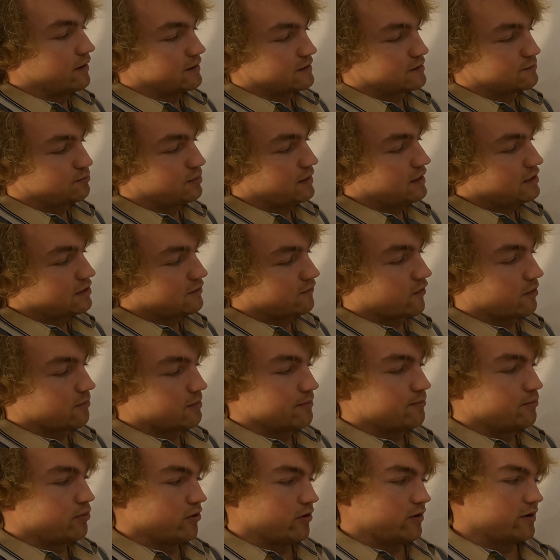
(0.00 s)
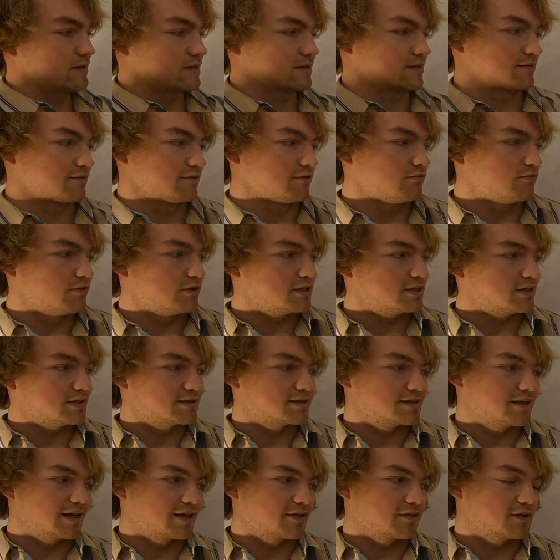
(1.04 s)
speech from a person, which
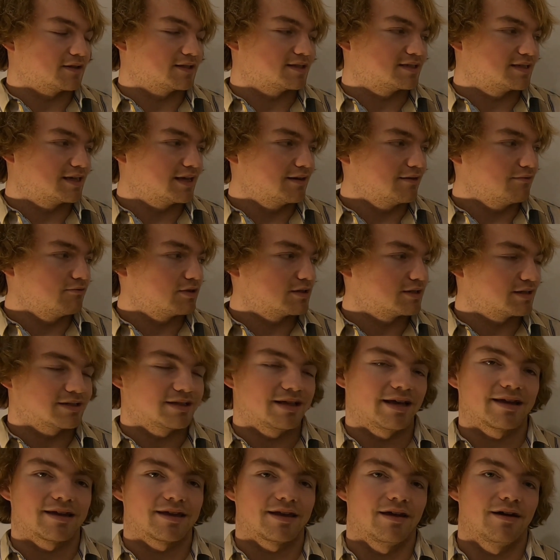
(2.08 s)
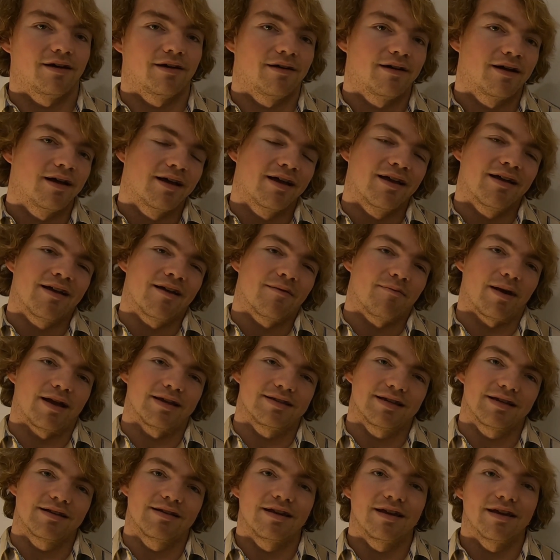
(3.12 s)
is then xin, which is like
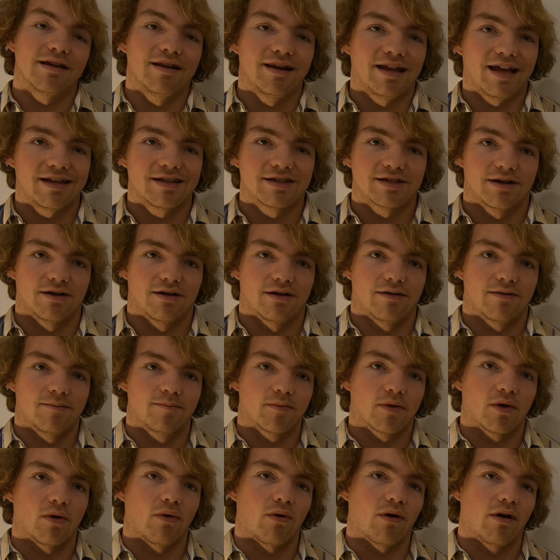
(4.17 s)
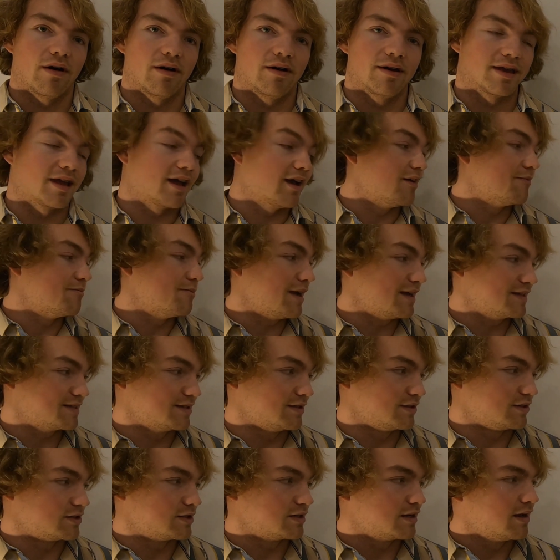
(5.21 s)
basically a letter or a
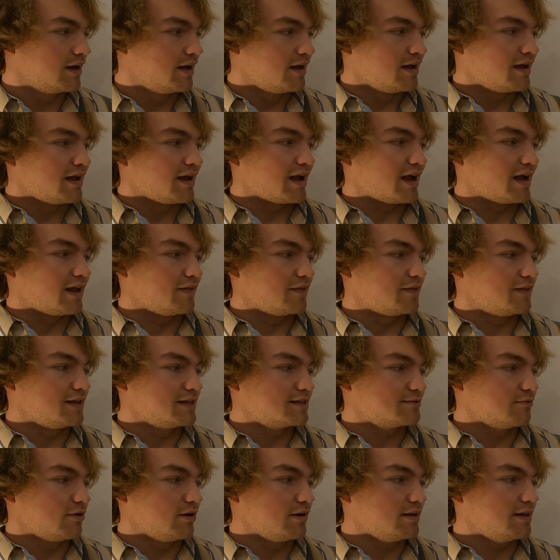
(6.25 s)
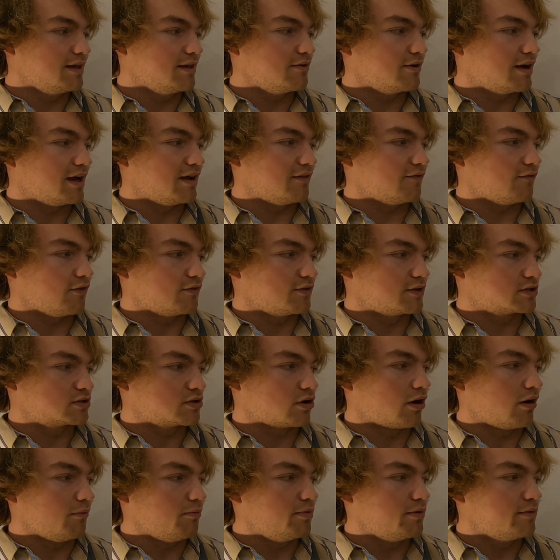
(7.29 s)
message. And this one here you have on the
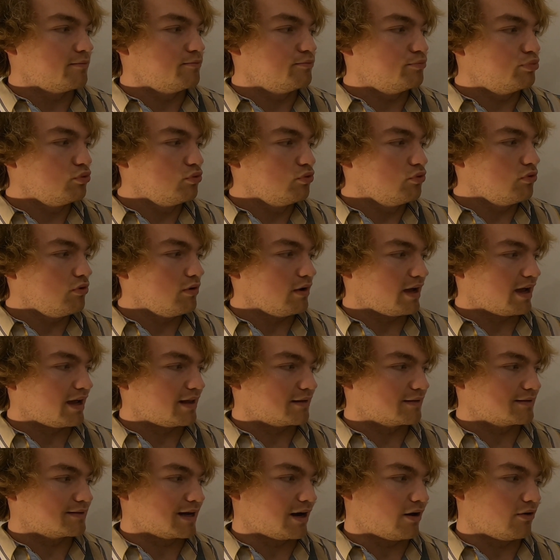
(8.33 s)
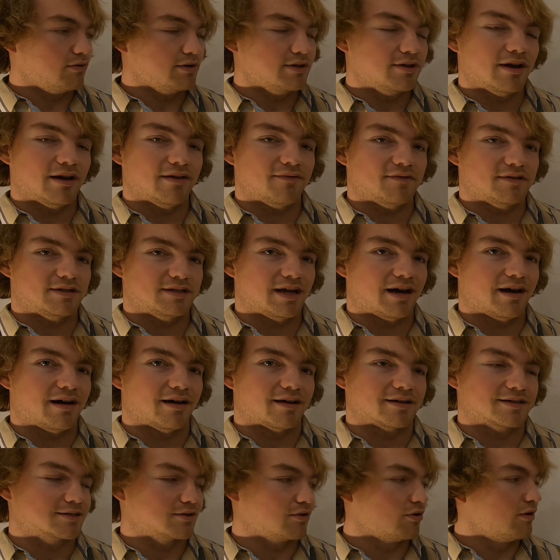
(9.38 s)
top bu, and down you have
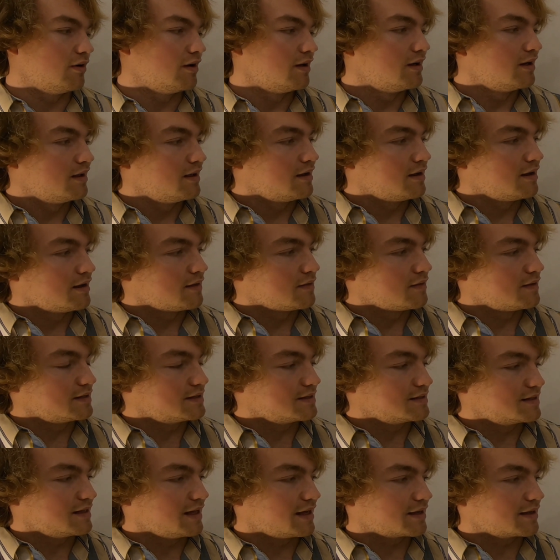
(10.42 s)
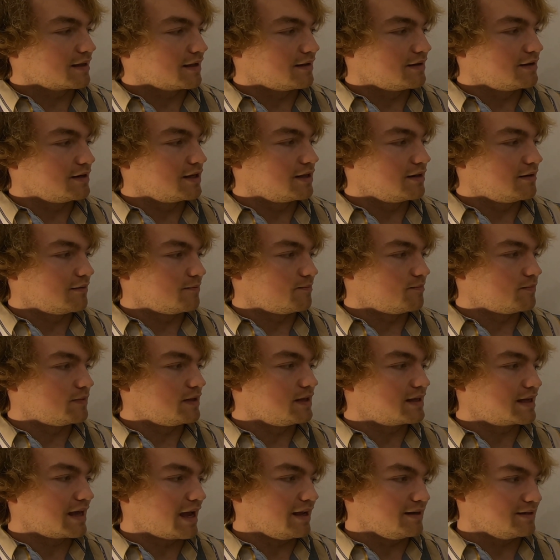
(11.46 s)
da. So this is like a
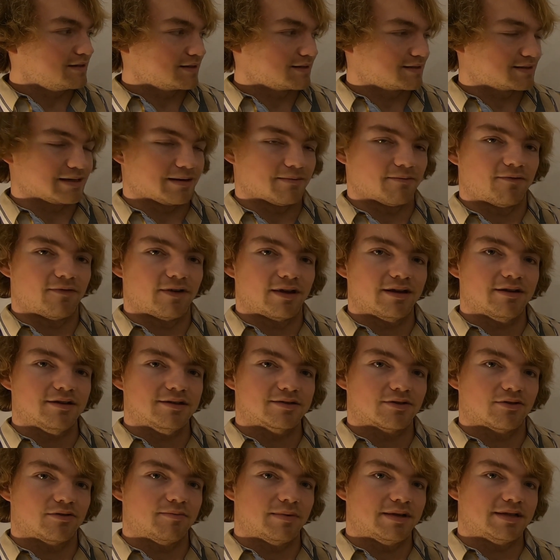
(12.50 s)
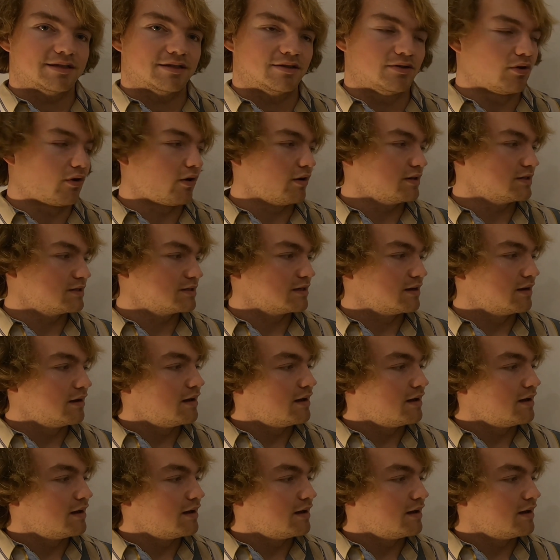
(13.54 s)
negating something, so it means not,